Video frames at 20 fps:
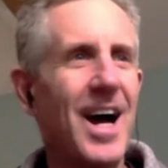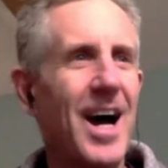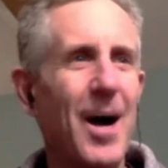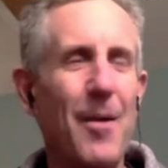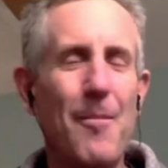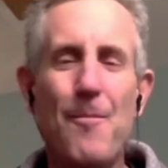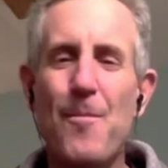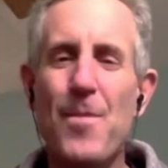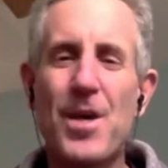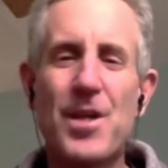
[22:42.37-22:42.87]

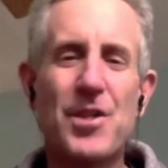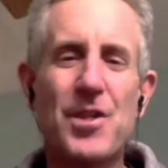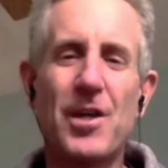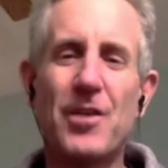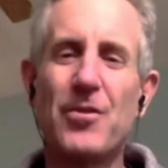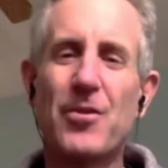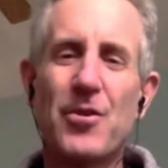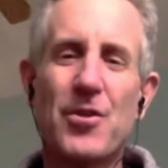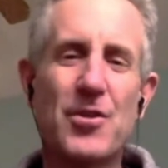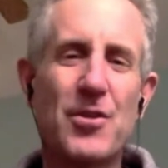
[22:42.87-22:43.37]

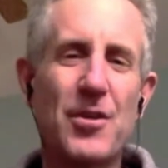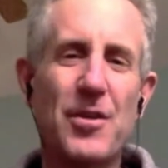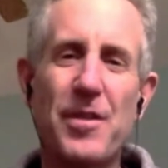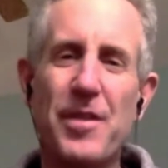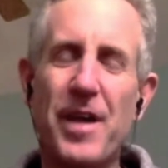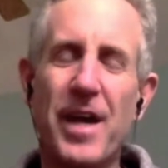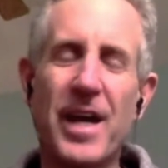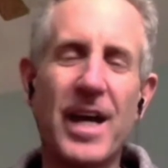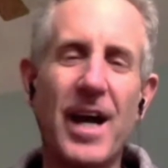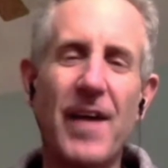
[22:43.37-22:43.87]
misunderstood
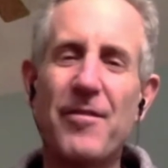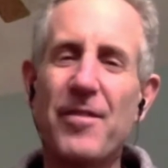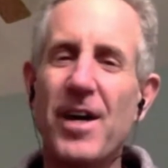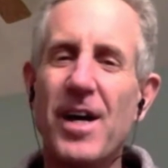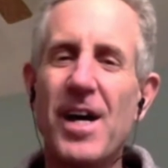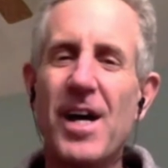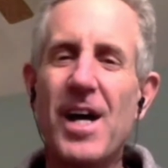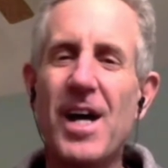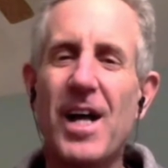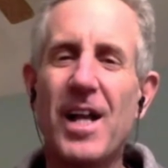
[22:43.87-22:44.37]
thing. I've
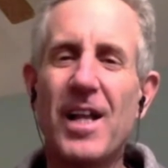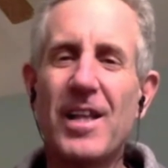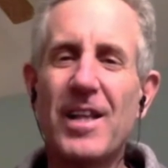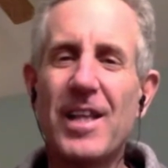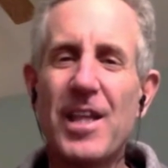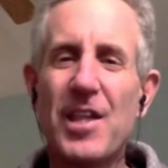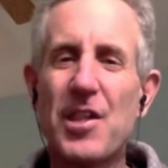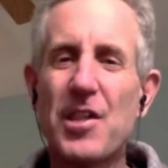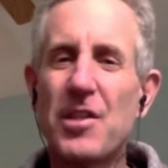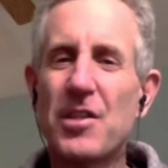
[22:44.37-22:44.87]

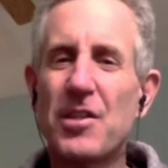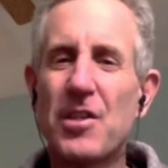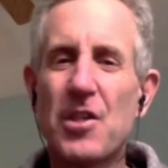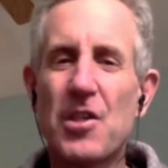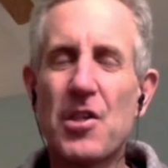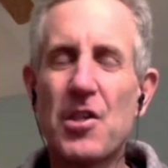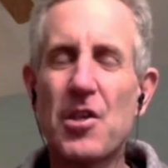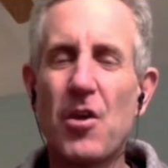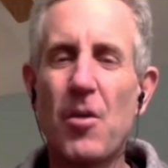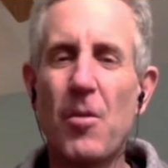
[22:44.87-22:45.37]
listened to
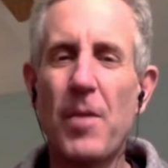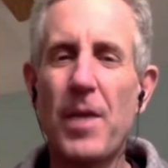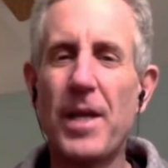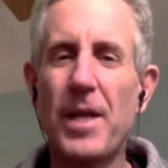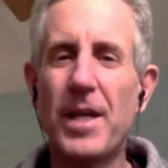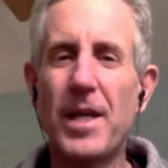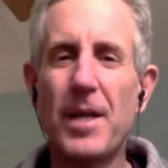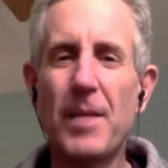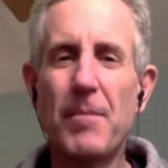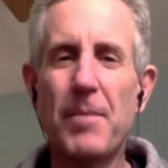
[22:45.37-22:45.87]
so
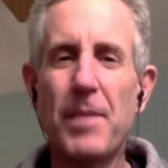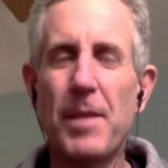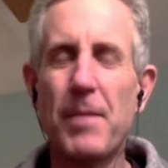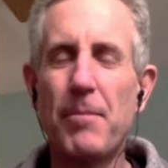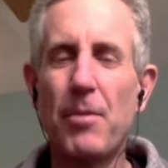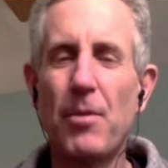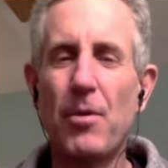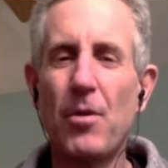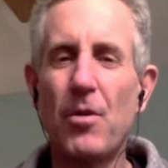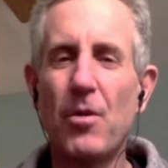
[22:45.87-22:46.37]
many
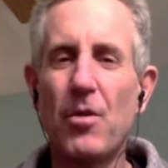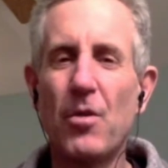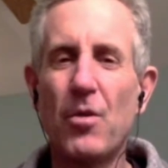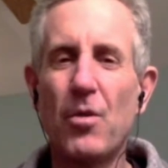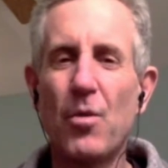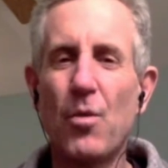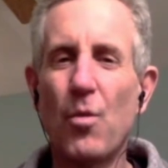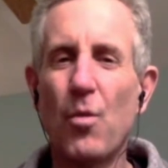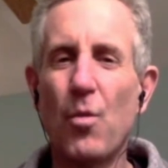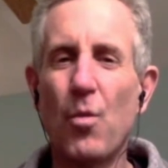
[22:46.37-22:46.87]

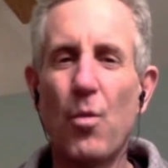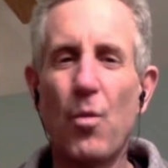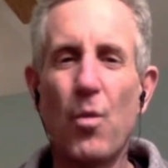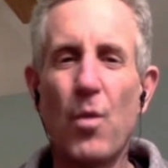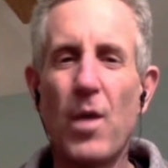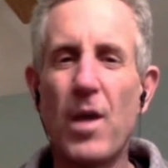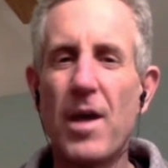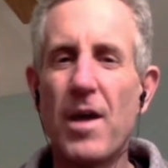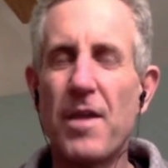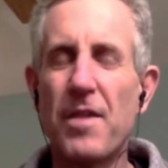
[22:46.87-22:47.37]
people
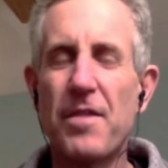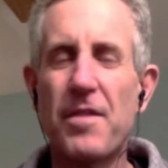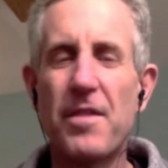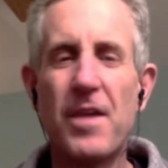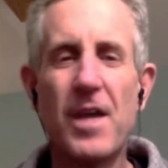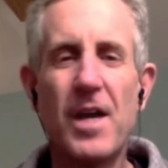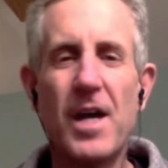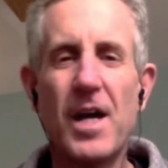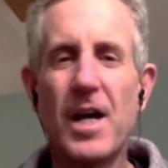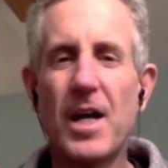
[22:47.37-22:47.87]
with
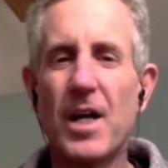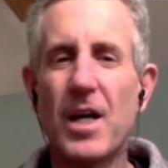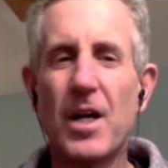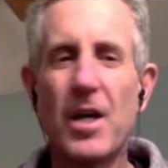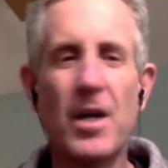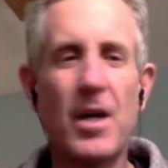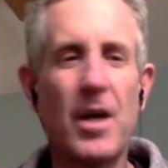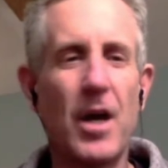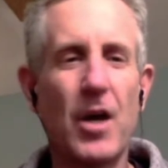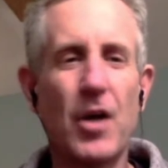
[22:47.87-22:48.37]

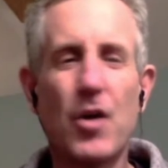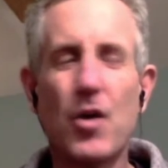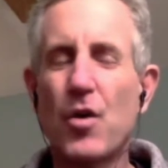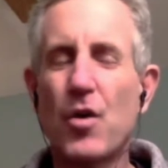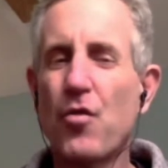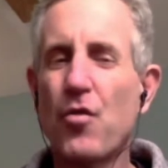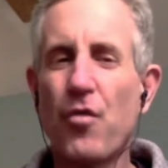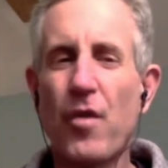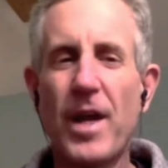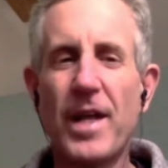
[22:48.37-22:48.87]
a
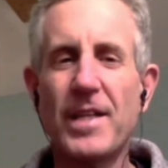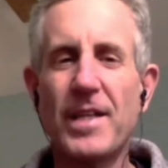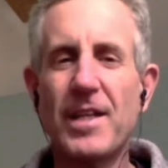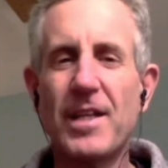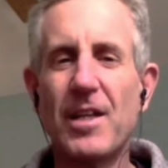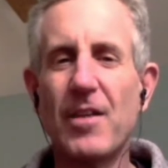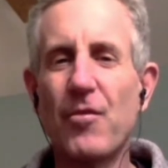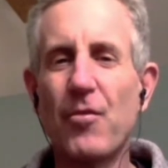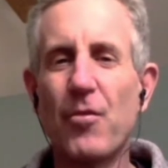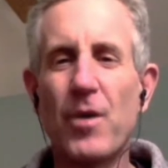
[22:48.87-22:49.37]
great
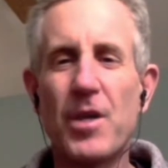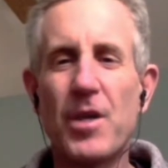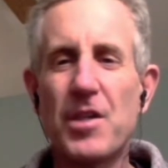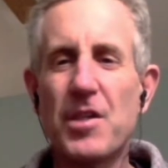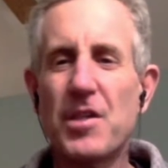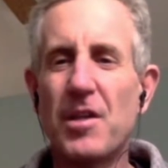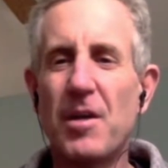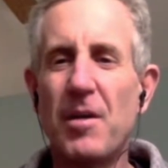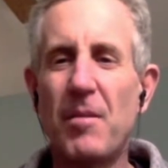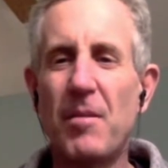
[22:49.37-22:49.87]
deal of
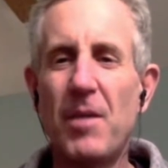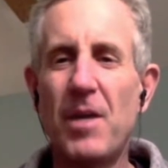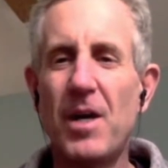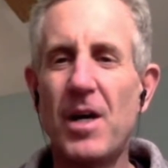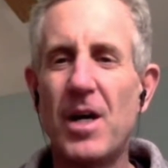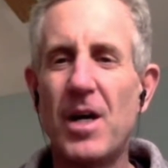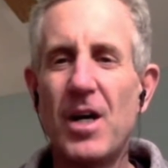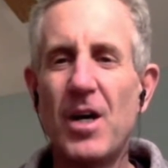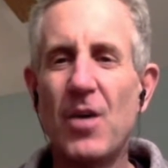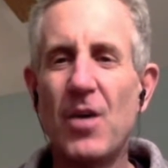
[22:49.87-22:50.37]
wisdom
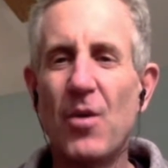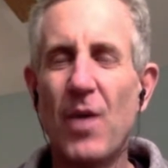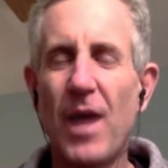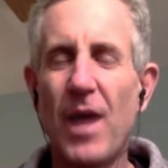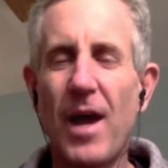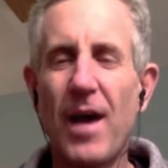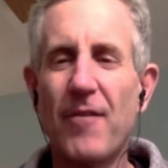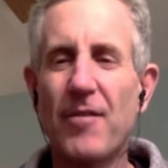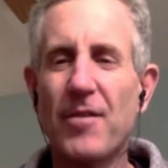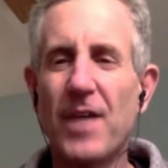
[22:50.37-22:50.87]
who
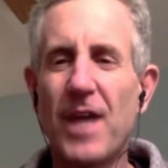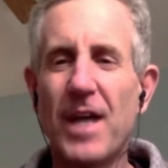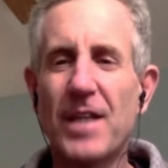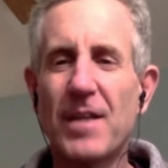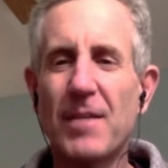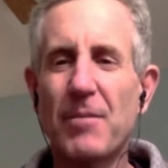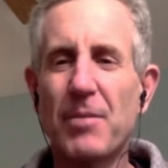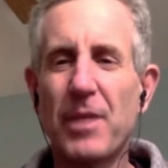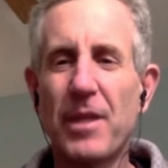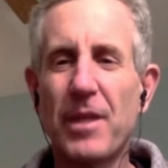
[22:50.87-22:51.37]
have
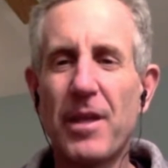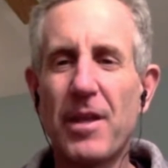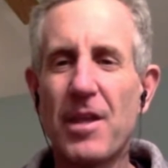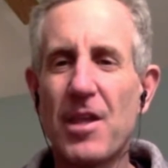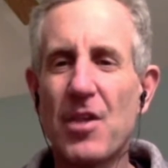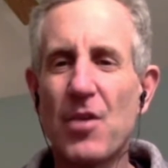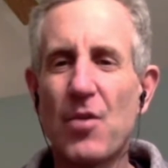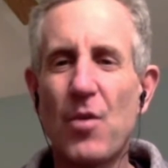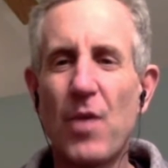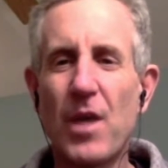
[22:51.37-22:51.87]
contemplated
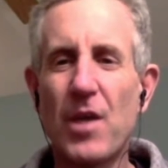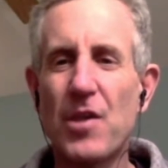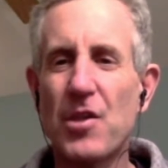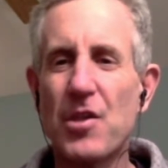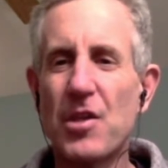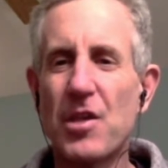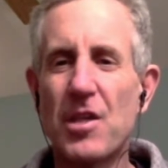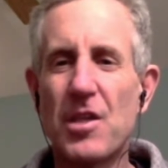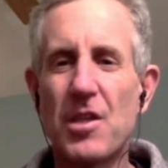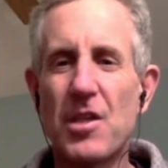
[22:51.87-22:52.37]
these
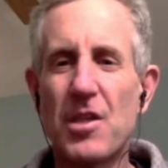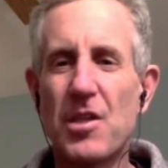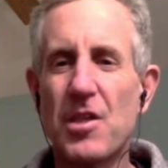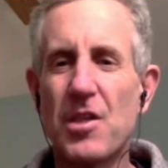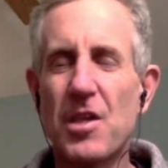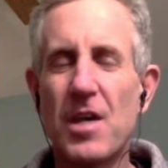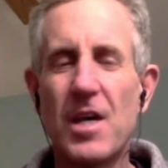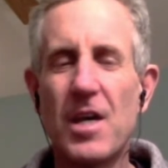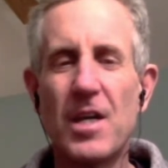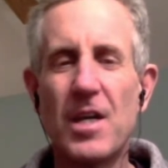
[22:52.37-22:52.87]
questions
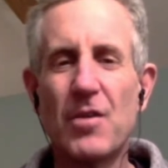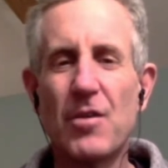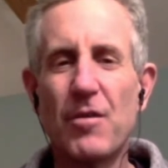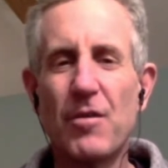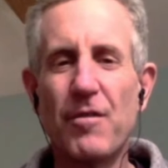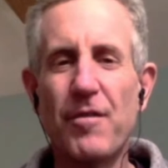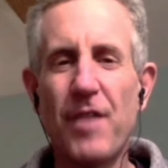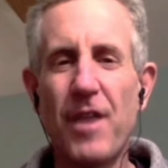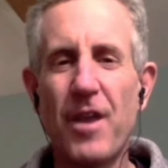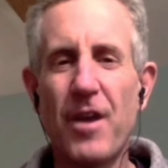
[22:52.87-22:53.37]
to a
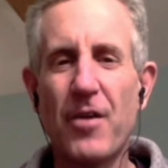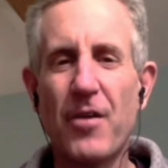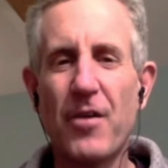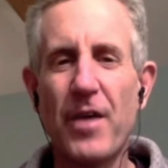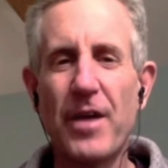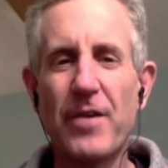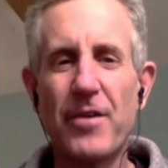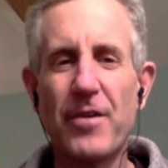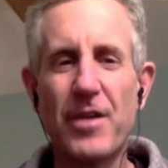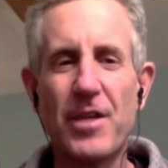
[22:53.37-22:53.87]
far
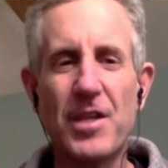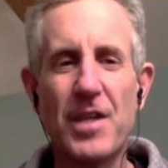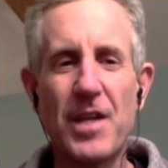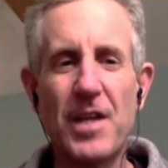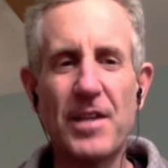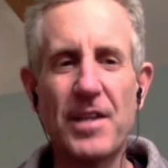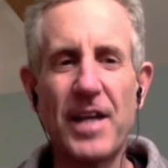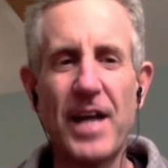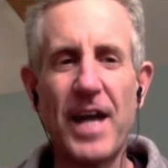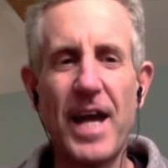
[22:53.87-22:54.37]
greater
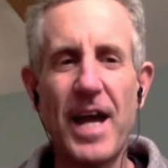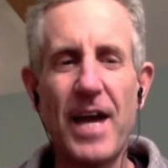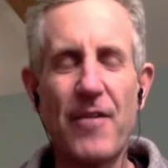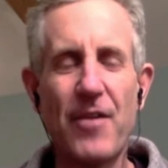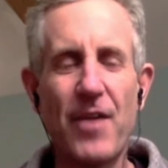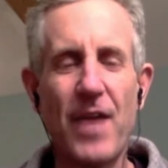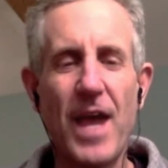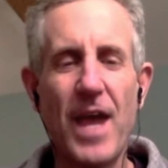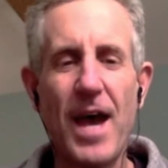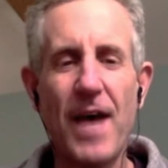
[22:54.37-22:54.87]
extent than I ever
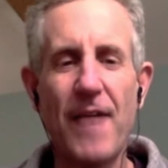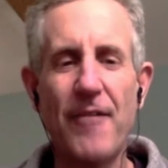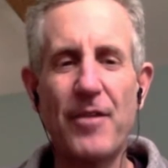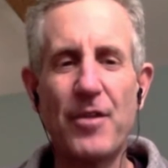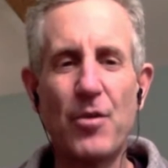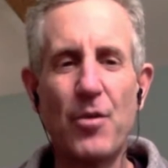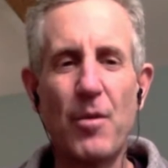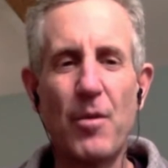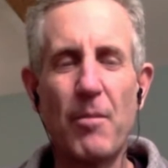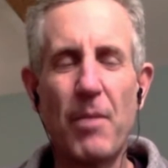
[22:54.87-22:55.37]
have, and
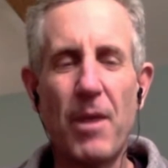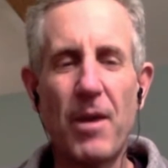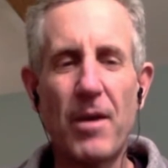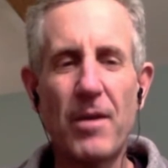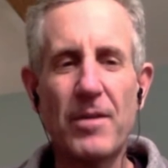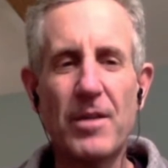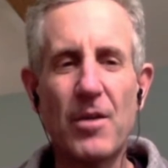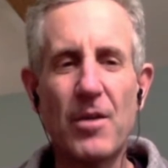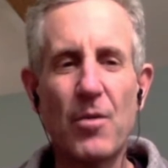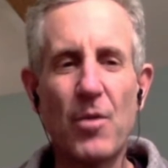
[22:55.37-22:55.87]
who
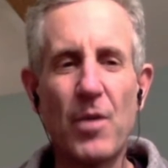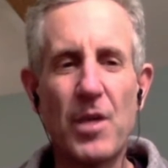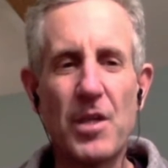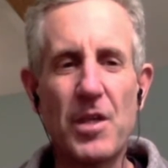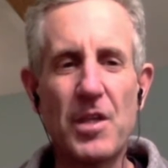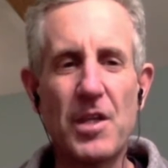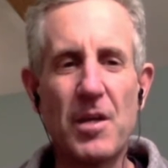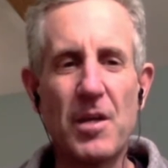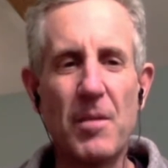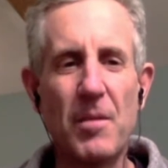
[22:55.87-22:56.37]
impart their
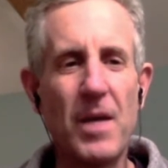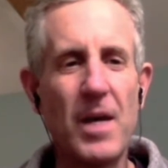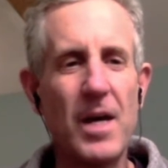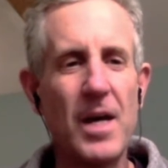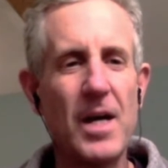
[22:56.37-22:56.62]
wisdom.